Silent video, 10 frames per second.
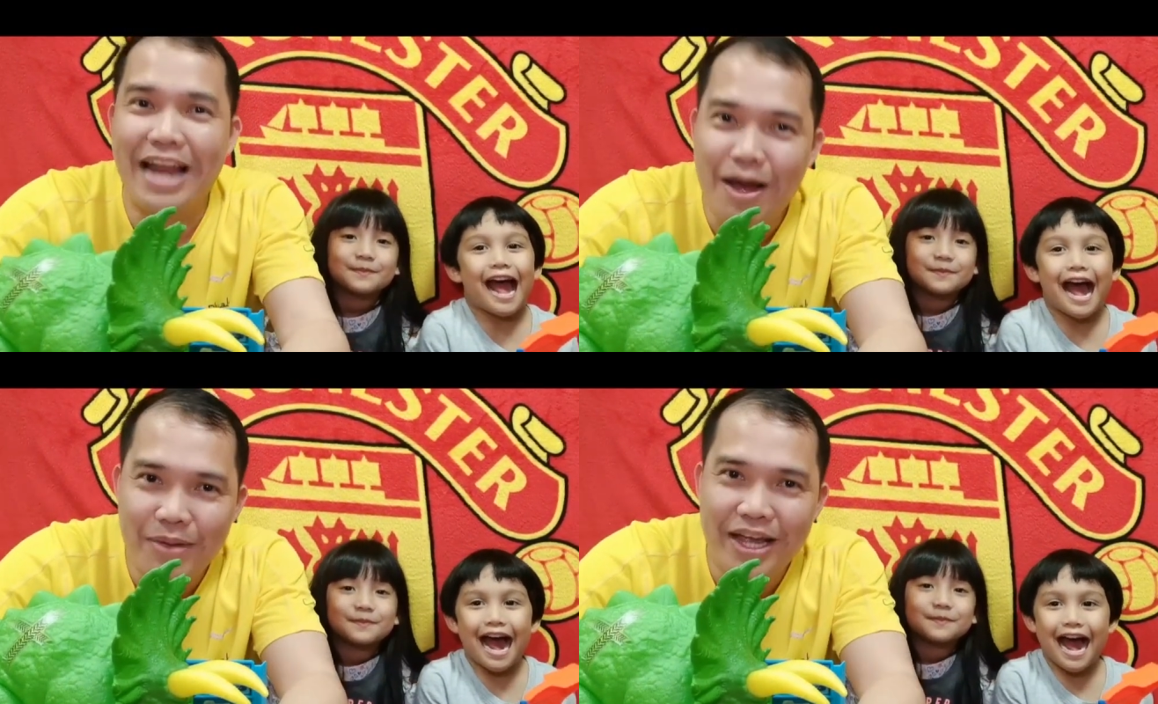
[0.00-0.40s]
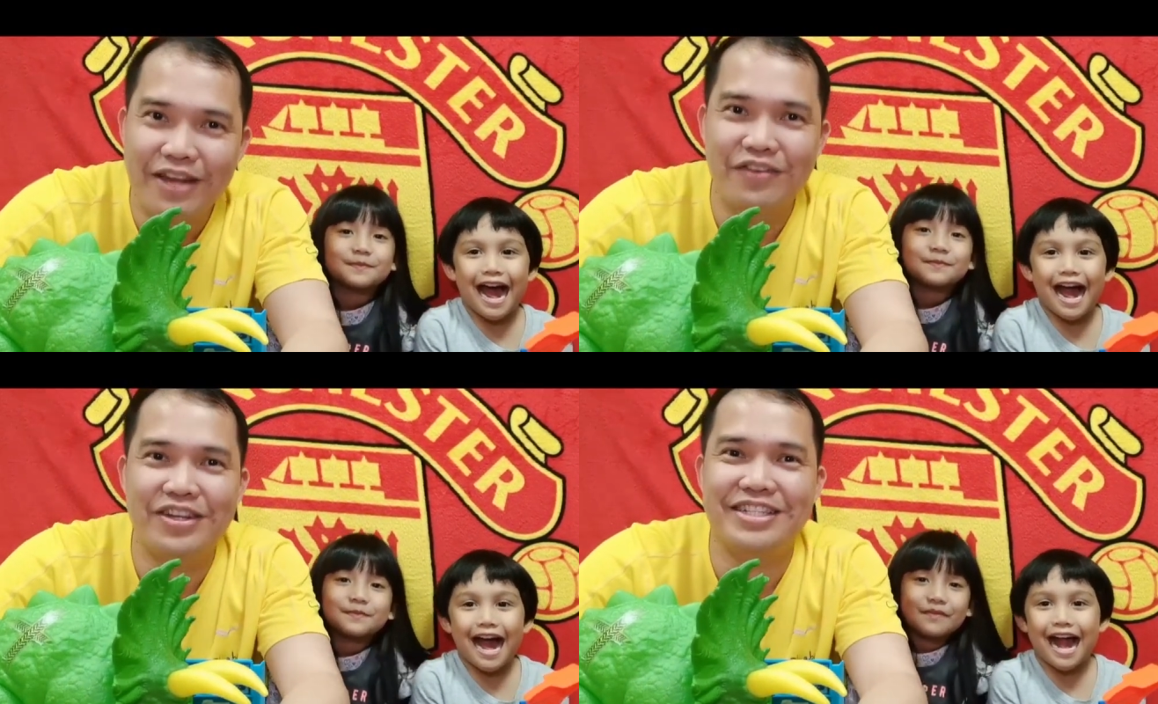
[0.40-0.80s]
Speaker 1: namin
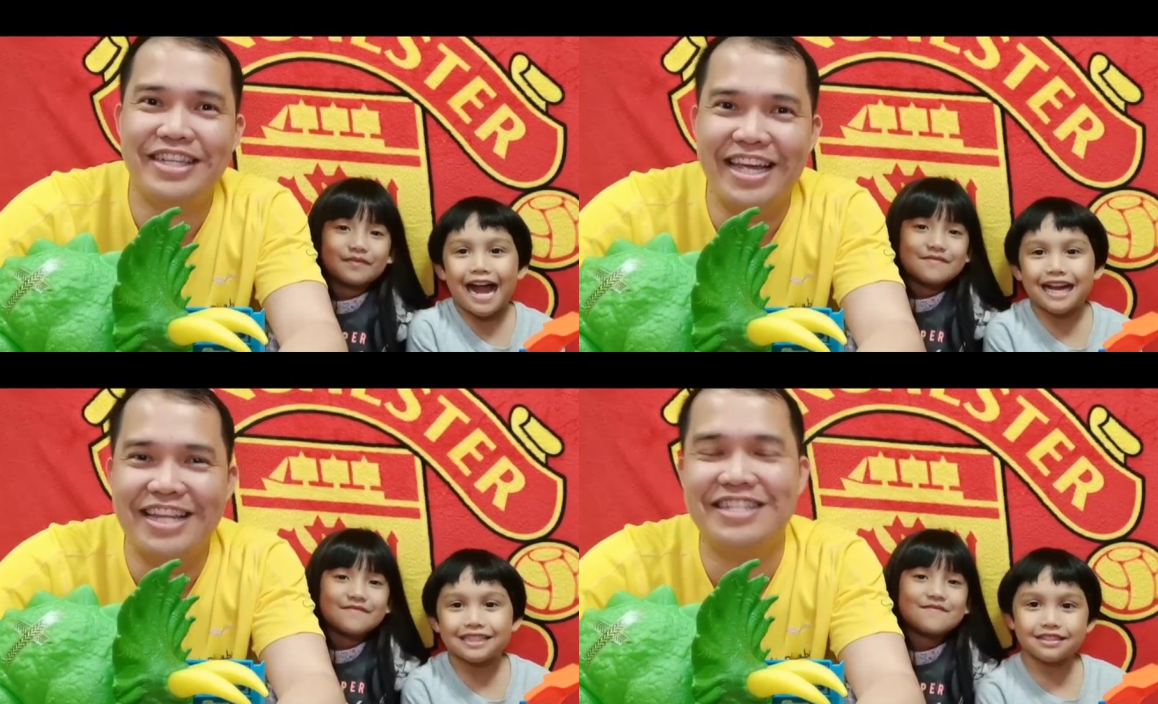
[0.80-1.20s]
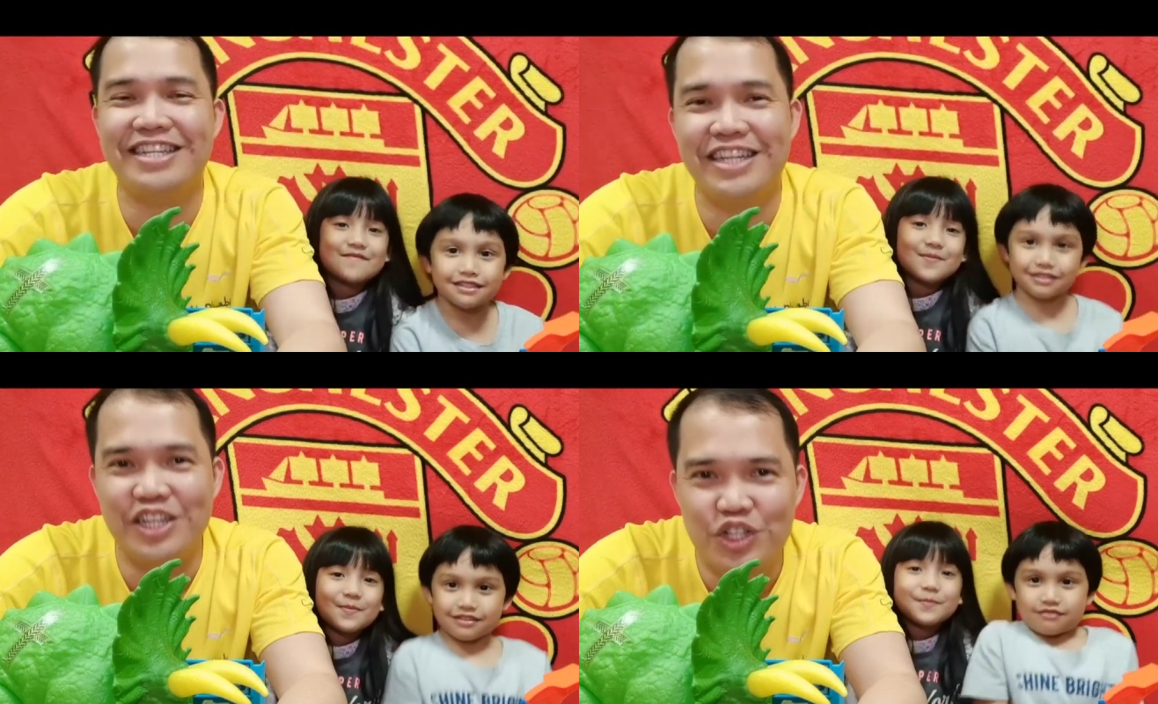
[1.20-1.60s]
on this kids
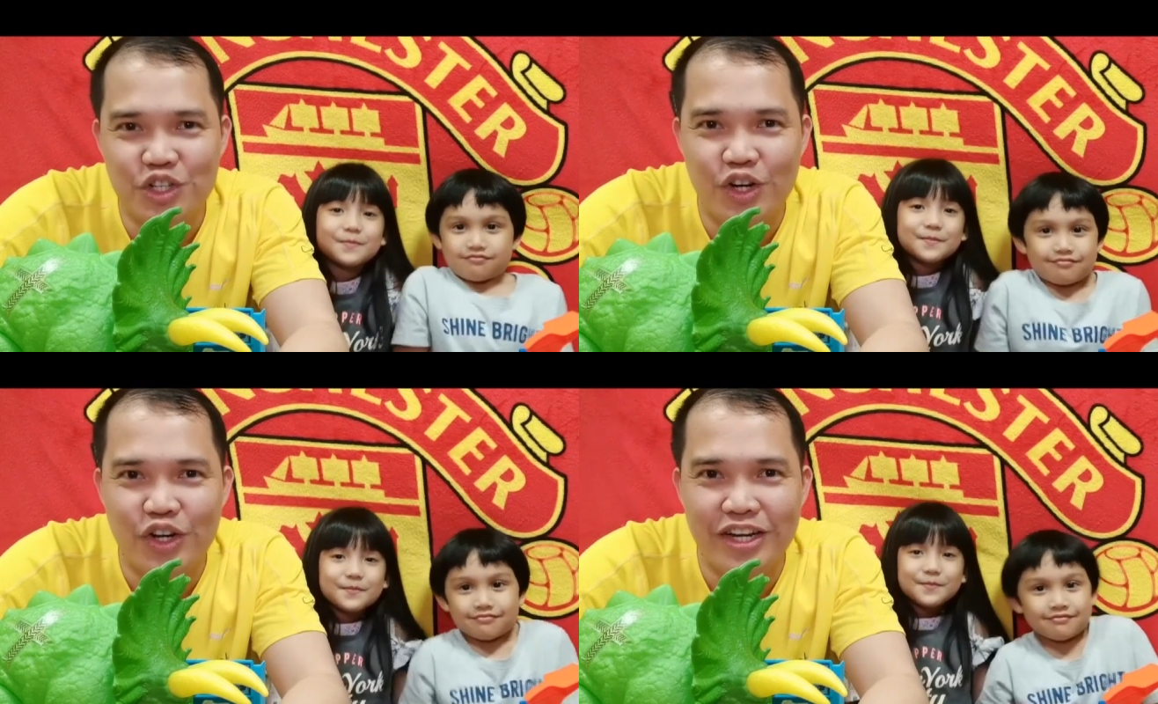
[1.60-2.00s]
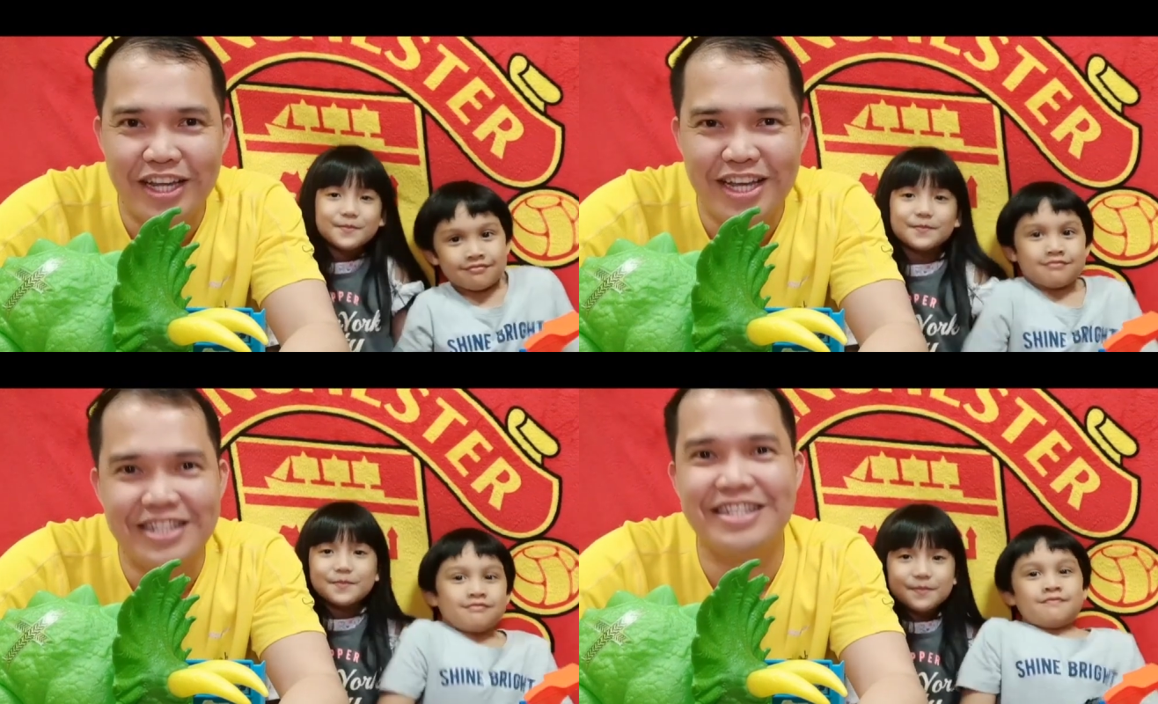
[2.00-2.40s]
edition
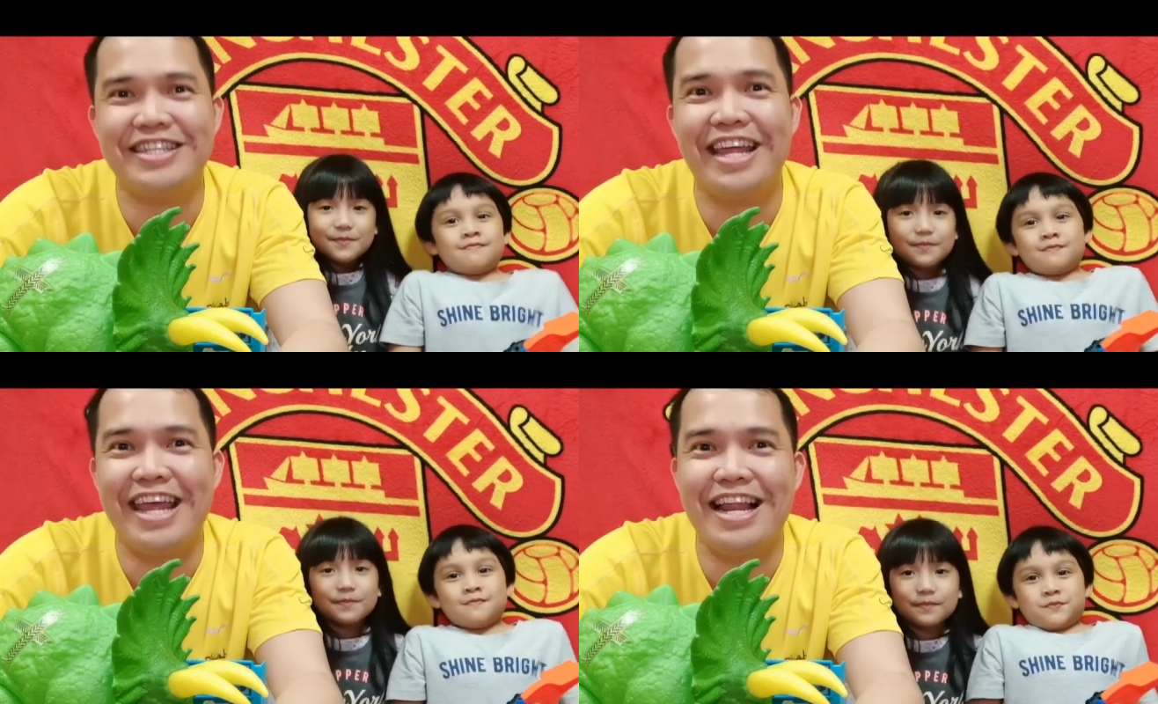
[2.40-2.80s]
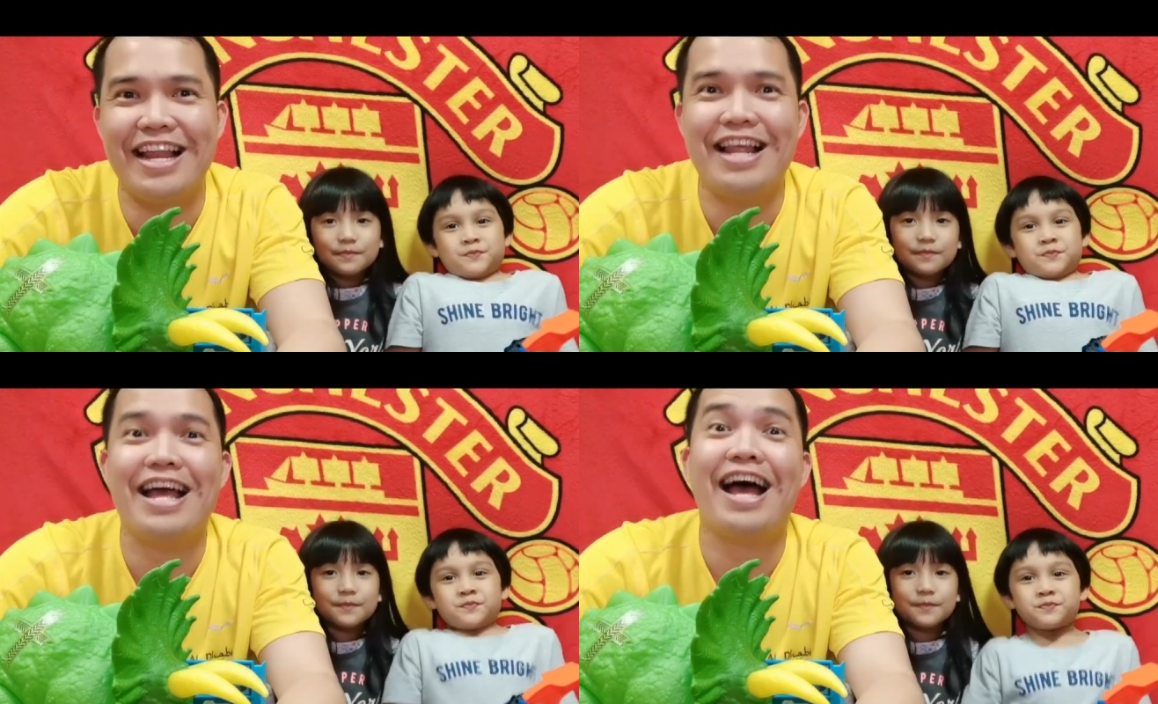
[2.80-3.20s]
is still
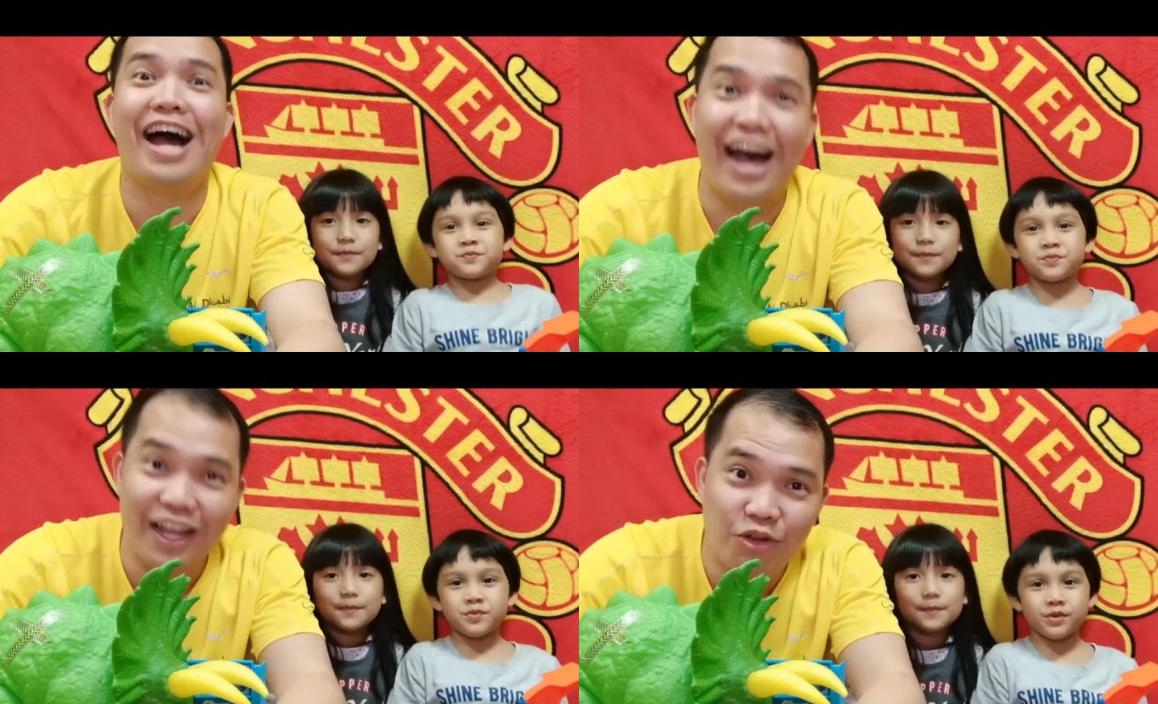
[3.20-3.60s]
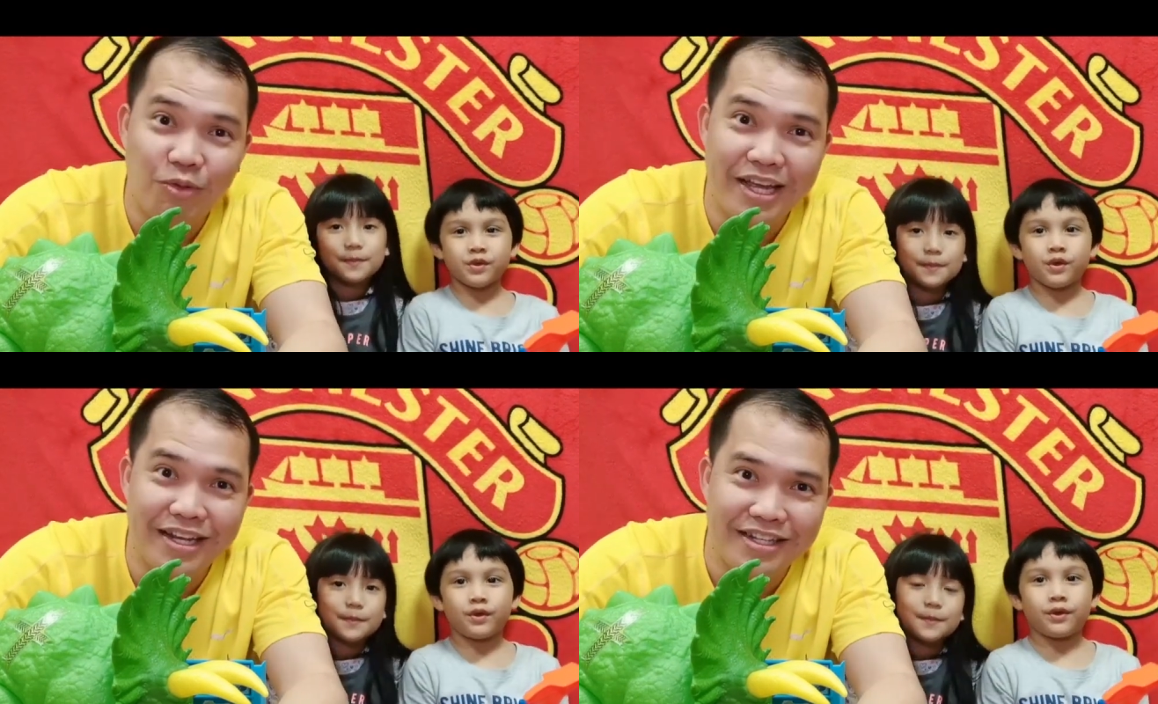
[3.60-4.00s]
Hot
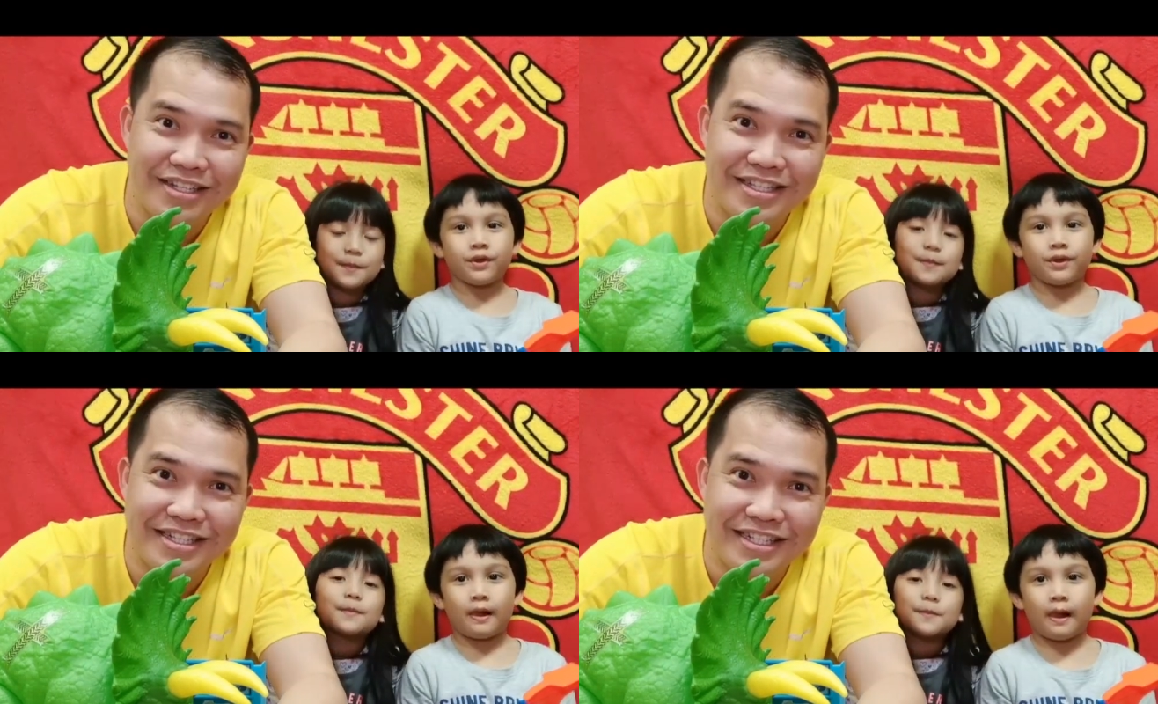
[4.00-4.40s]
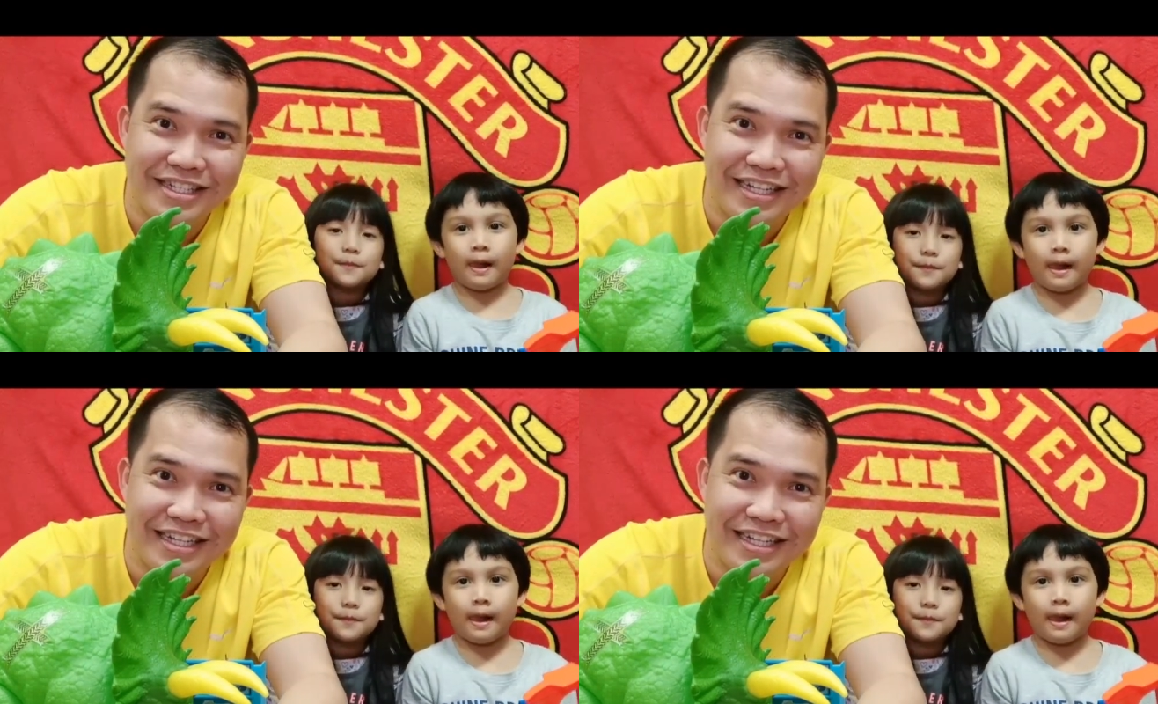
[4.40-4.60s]
Wheels.